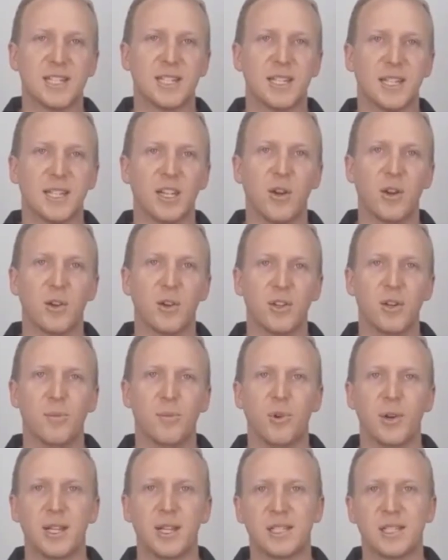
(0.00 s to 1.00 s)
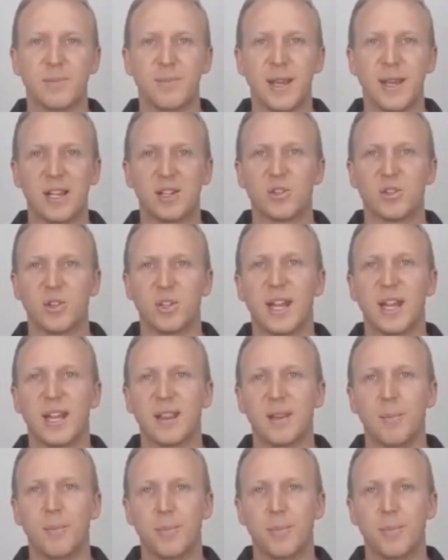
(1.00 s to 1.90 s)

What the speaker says: that are going on your body to make sure that you're getting the